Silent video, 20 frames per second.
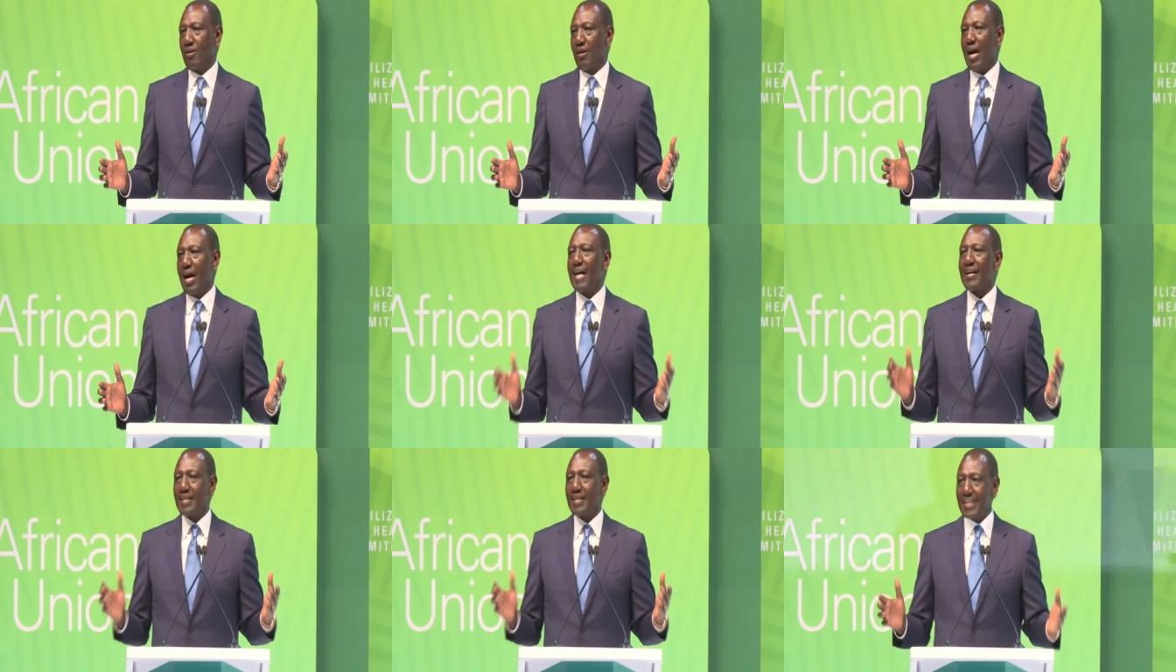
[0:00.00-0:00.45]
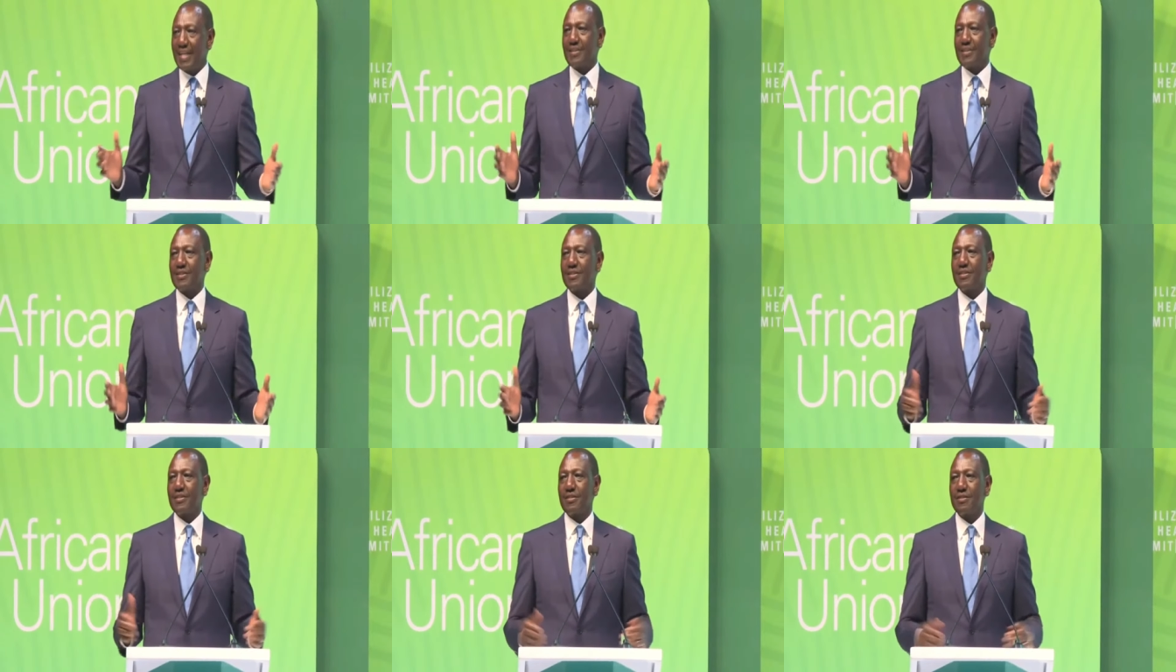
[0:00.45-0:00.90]
And
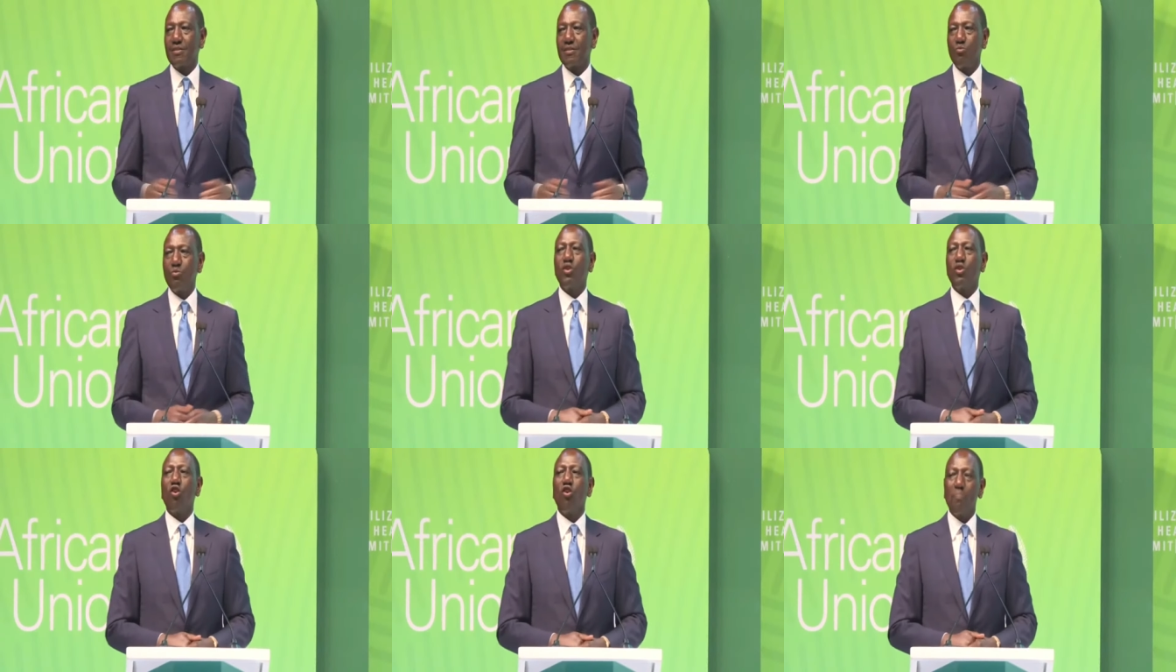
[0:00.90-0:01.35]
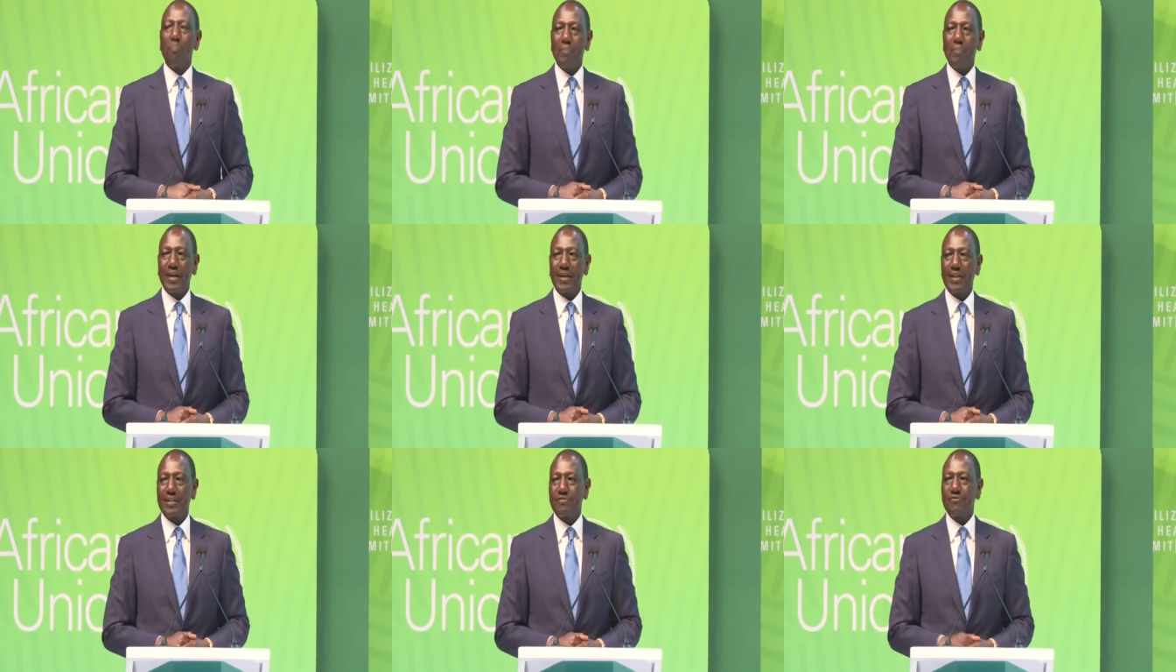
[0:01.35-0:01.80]
yet, we
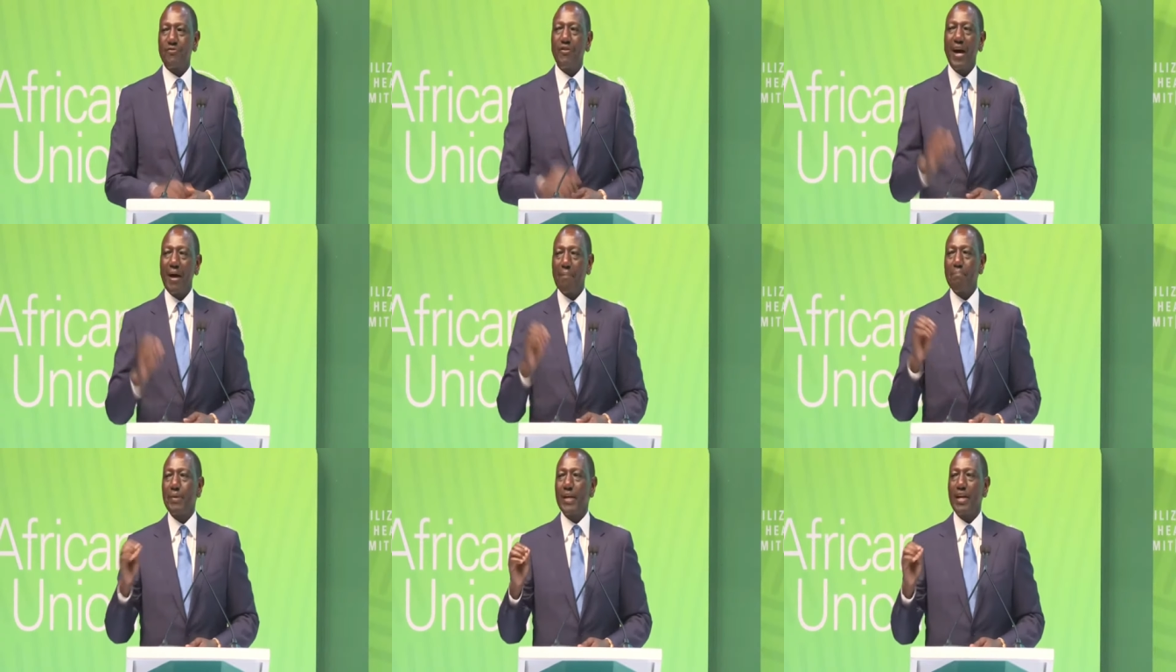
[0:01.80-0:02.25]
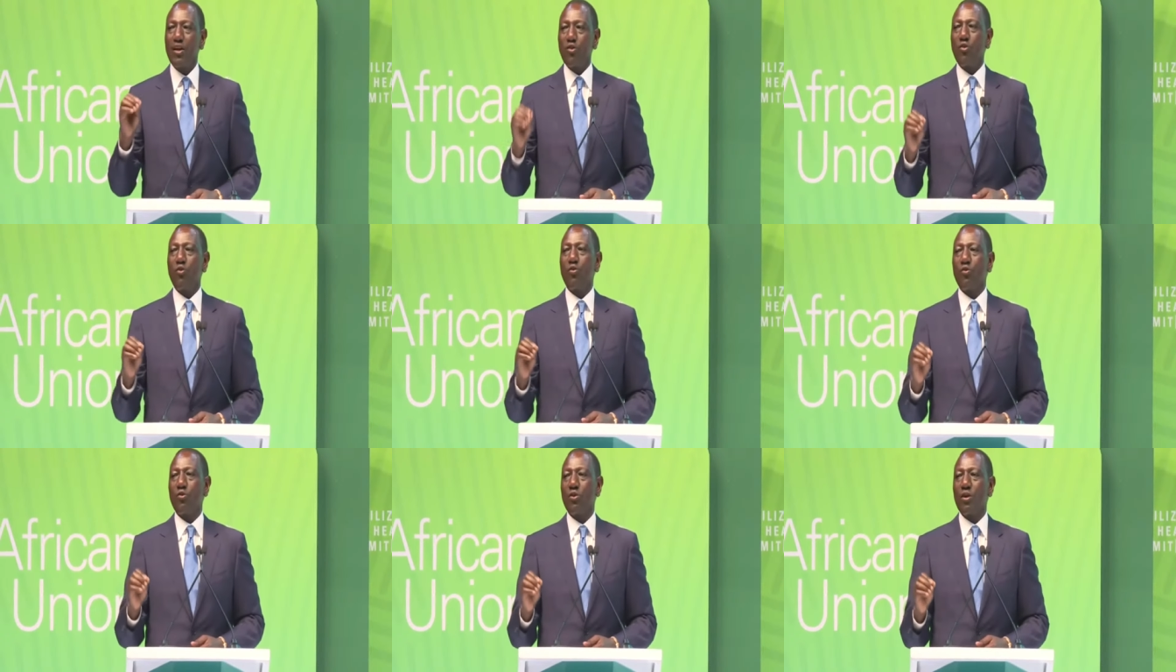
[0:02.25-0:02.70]
operate far
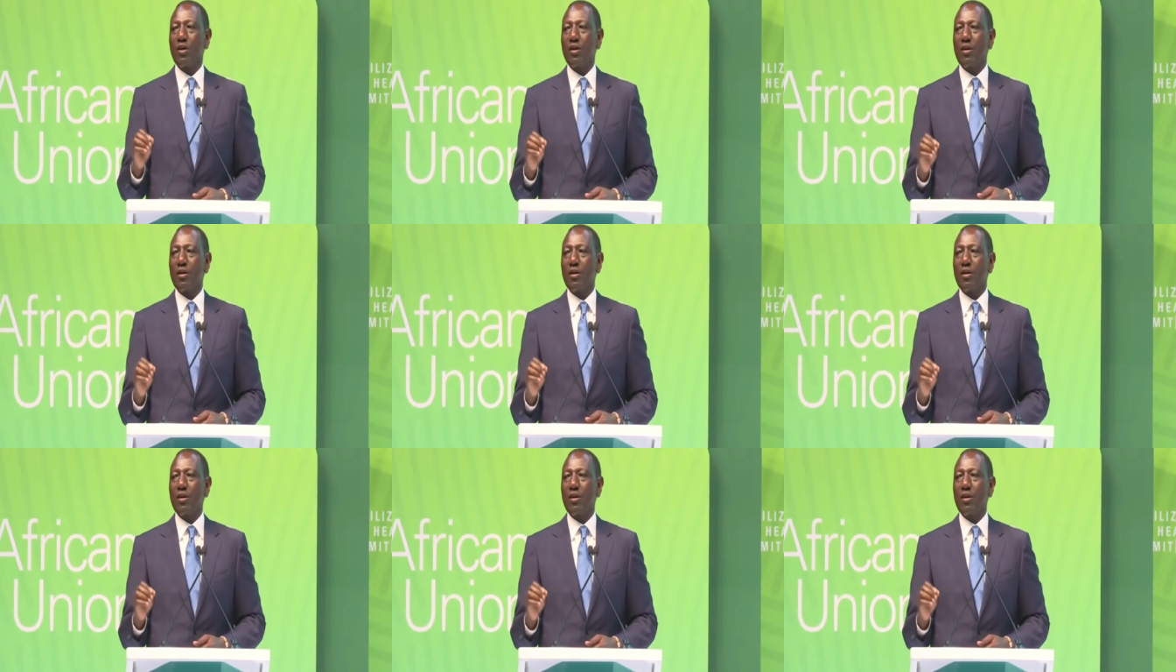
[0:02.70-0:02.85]
below